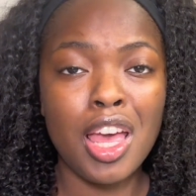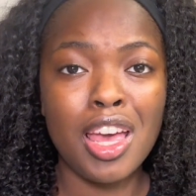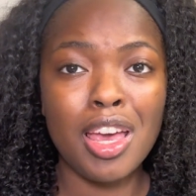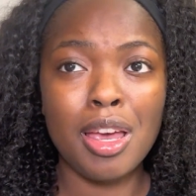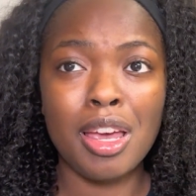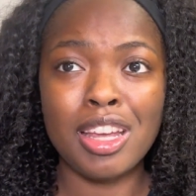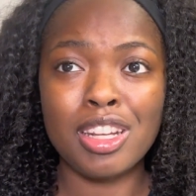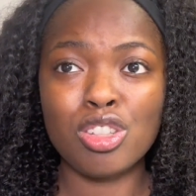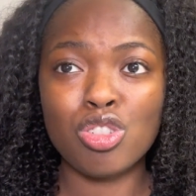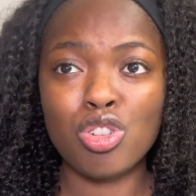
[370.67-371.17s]

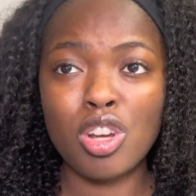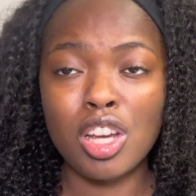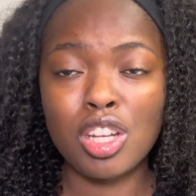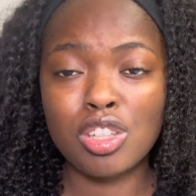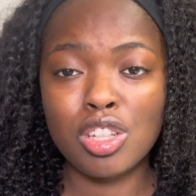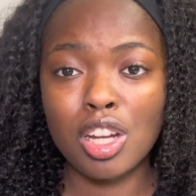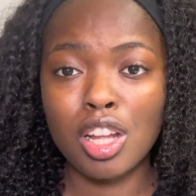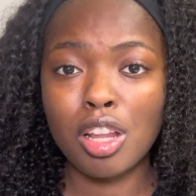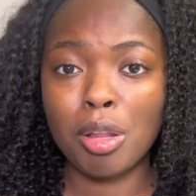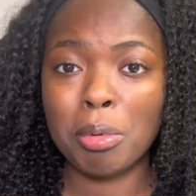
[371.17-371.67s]
And
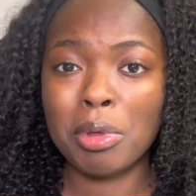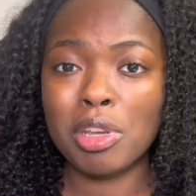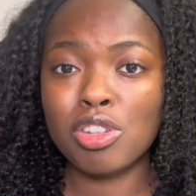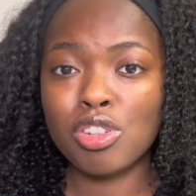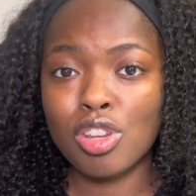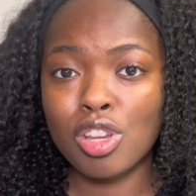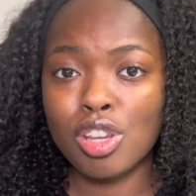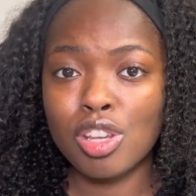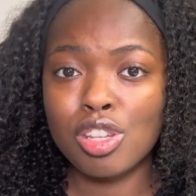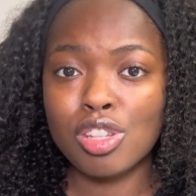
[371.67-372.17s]
traction
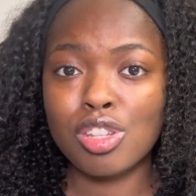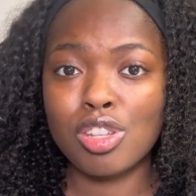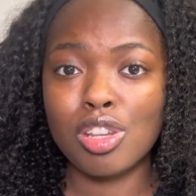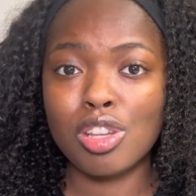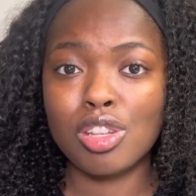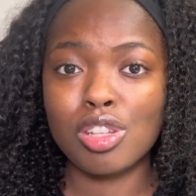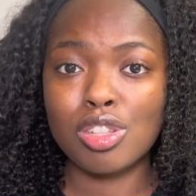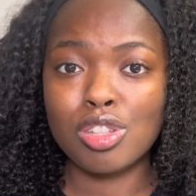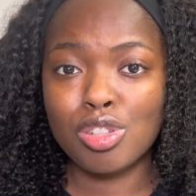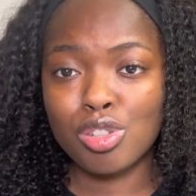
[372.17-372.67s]
alopecia is
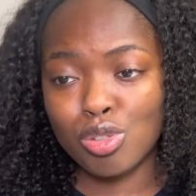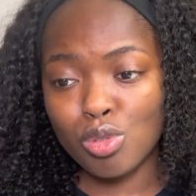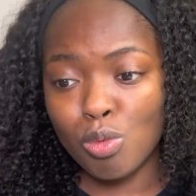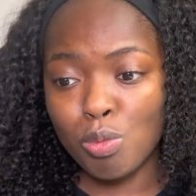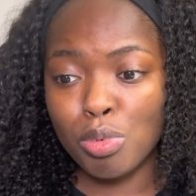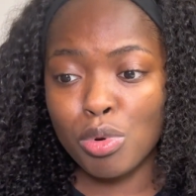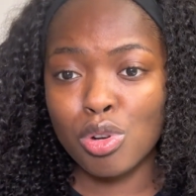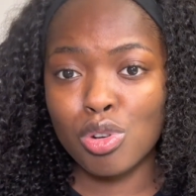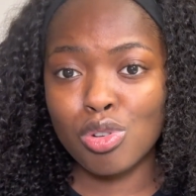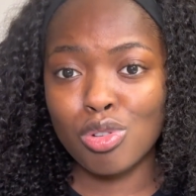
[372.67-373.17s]

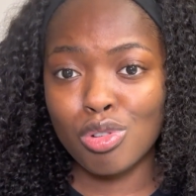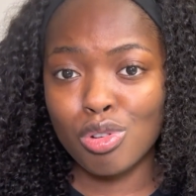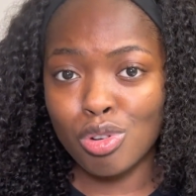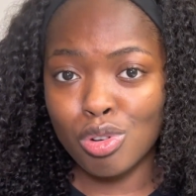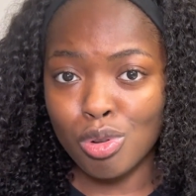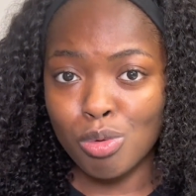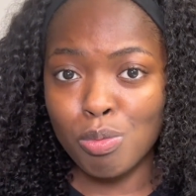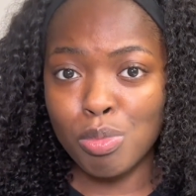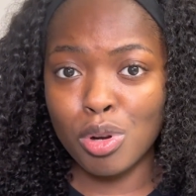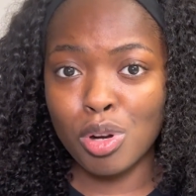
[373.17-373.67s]
super
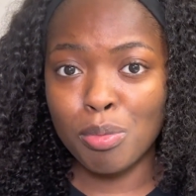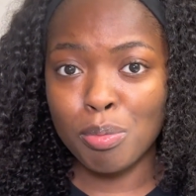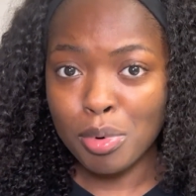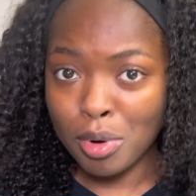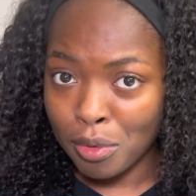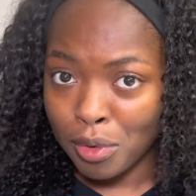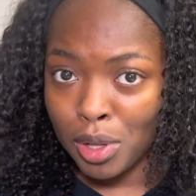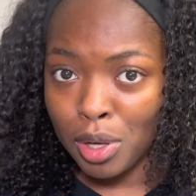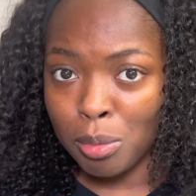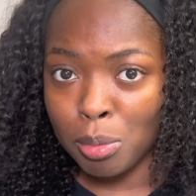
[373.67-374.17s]
duper
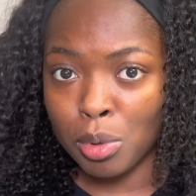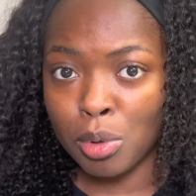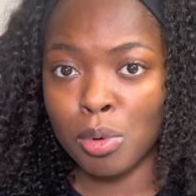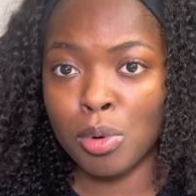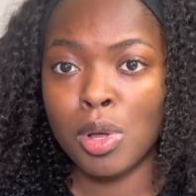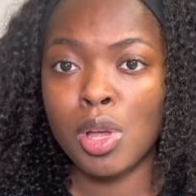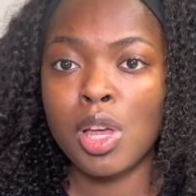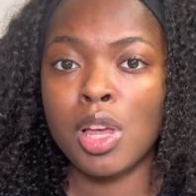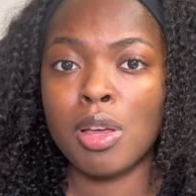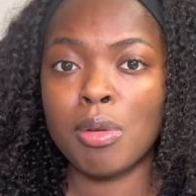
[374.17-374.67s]
preventable
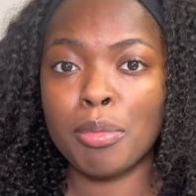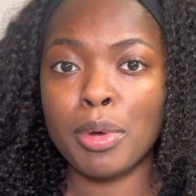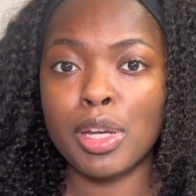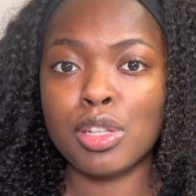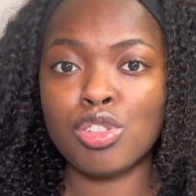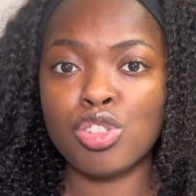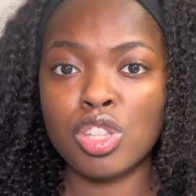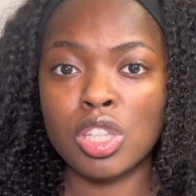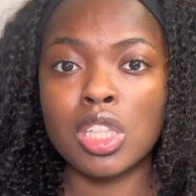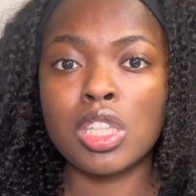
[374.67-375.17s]
by
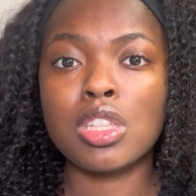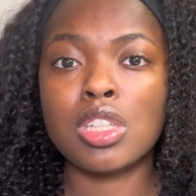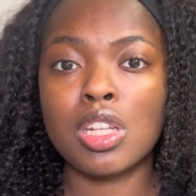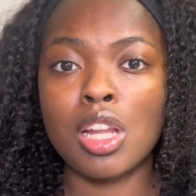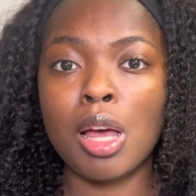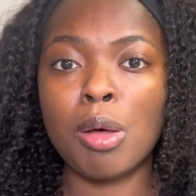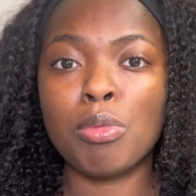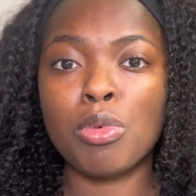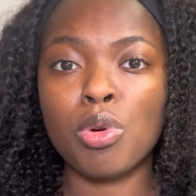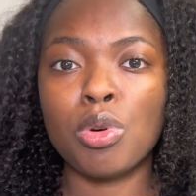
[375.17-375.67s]
just
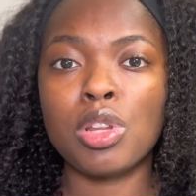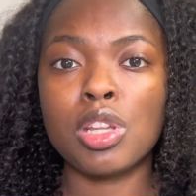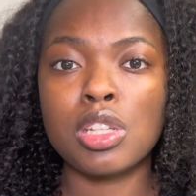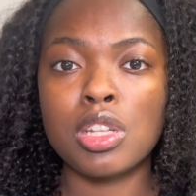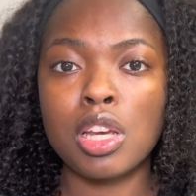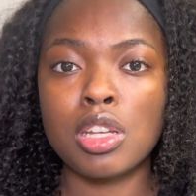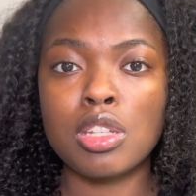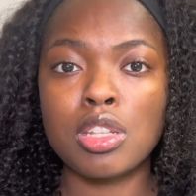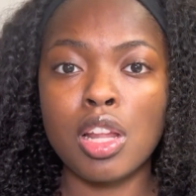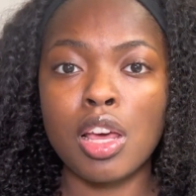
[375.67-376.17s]
stop doing the
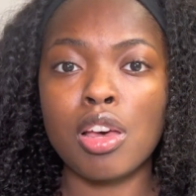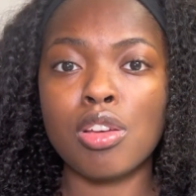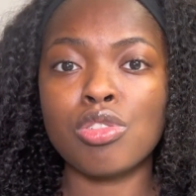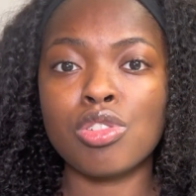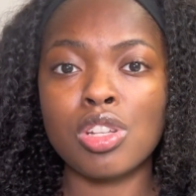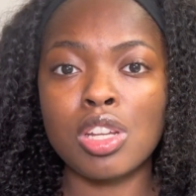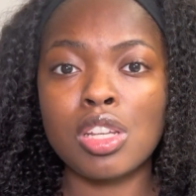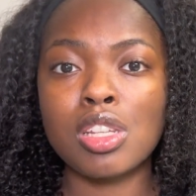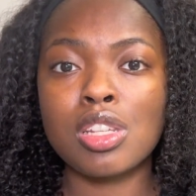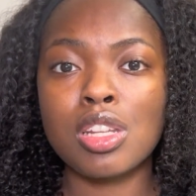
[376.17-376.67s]
tight styles.
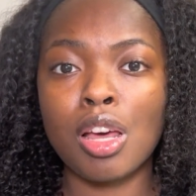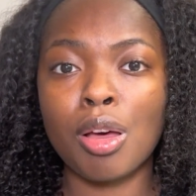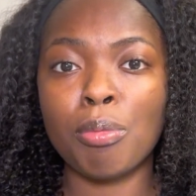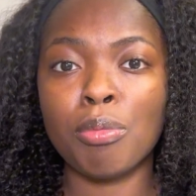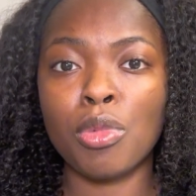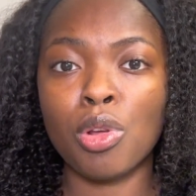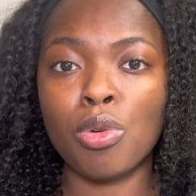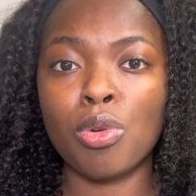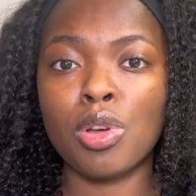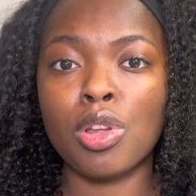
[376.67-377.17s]
Just stop
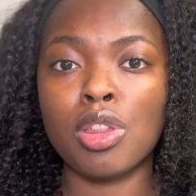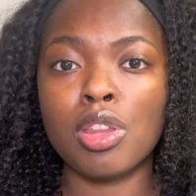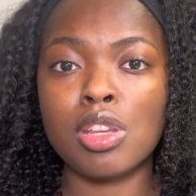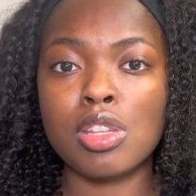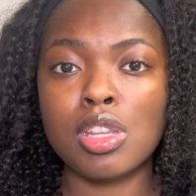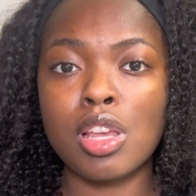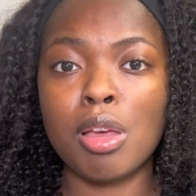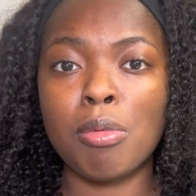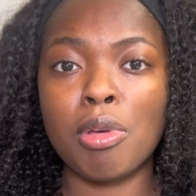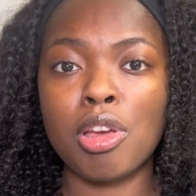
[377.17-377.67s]
doing the
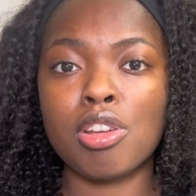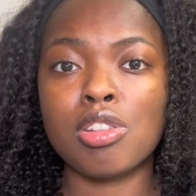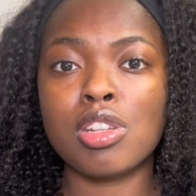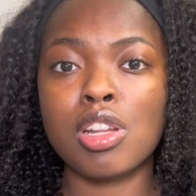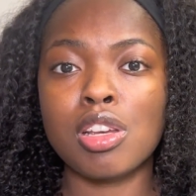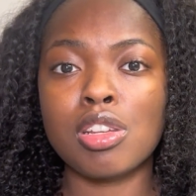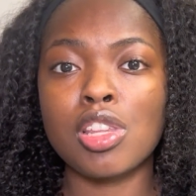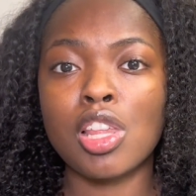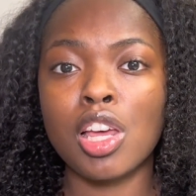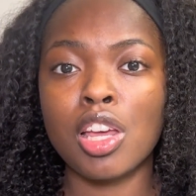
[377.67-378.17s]
same
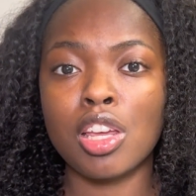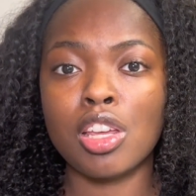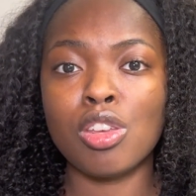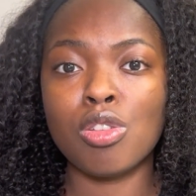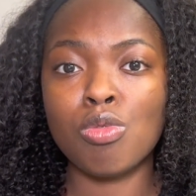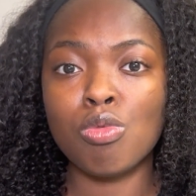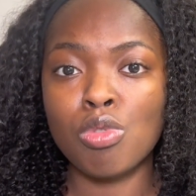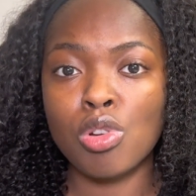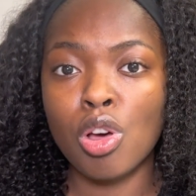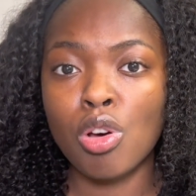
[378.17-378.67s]
hairstyles that
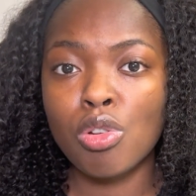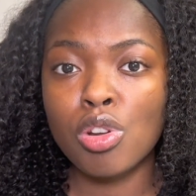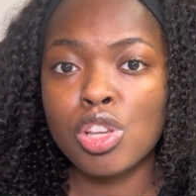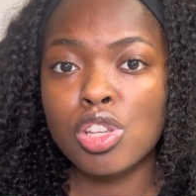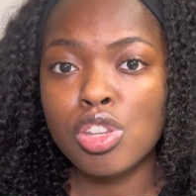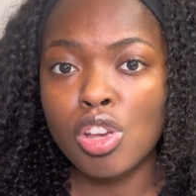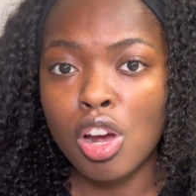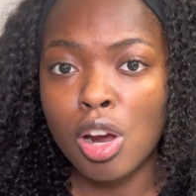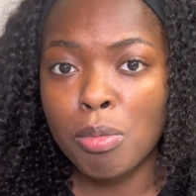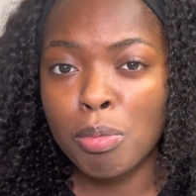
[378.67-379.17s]
you
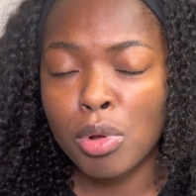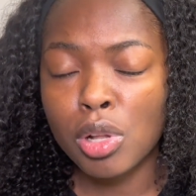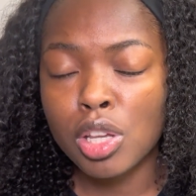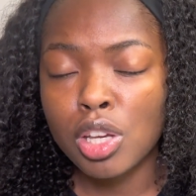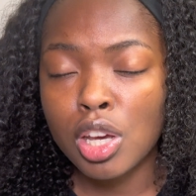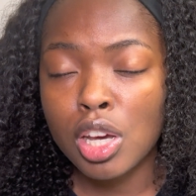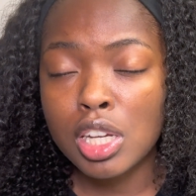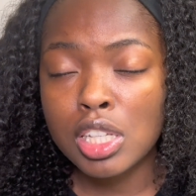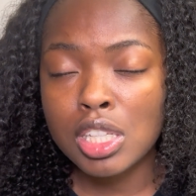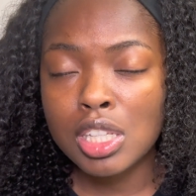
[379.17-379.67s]
notice are
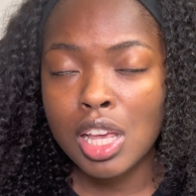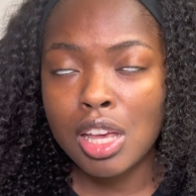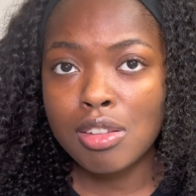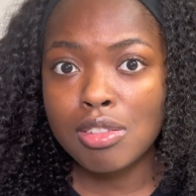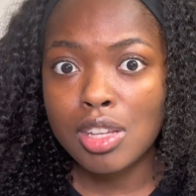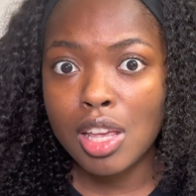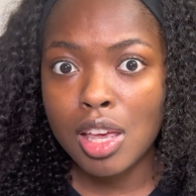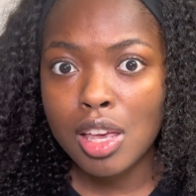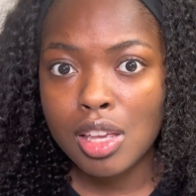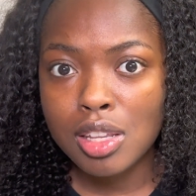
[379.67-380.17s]
pulling your edges
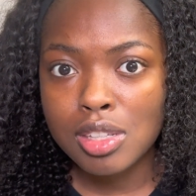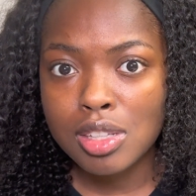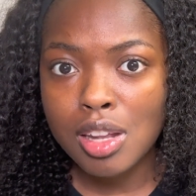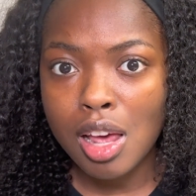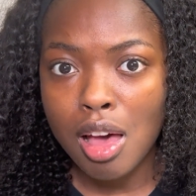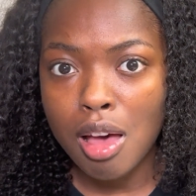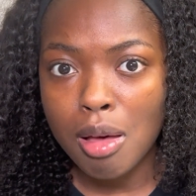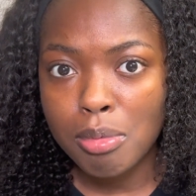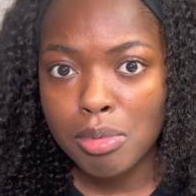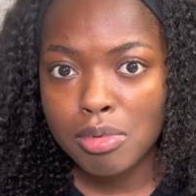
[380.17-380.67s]
out.
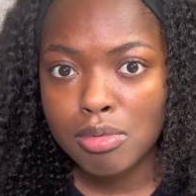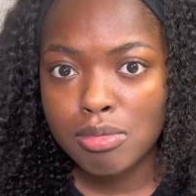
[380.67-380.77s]
Stop.